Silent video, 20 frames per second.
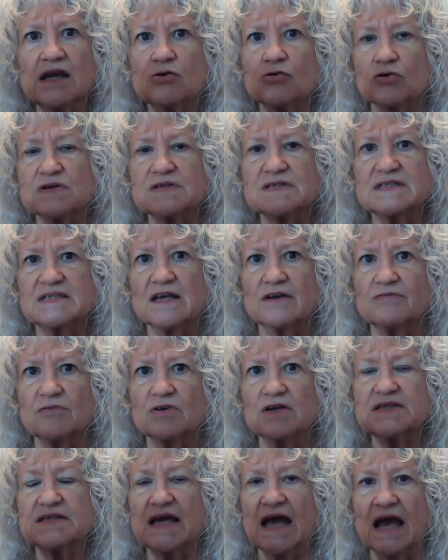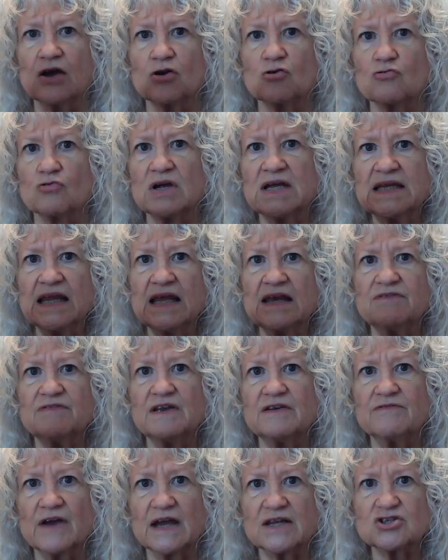cruciferous and green
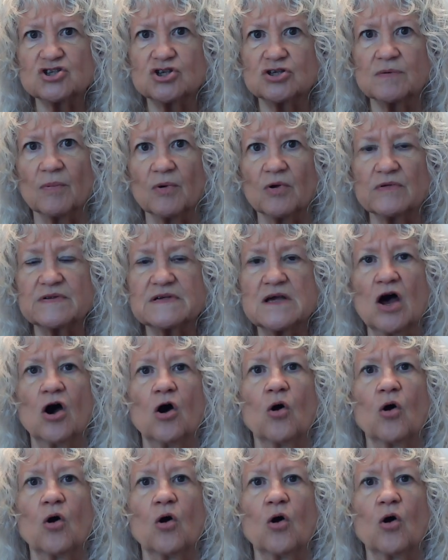leafy vegetables,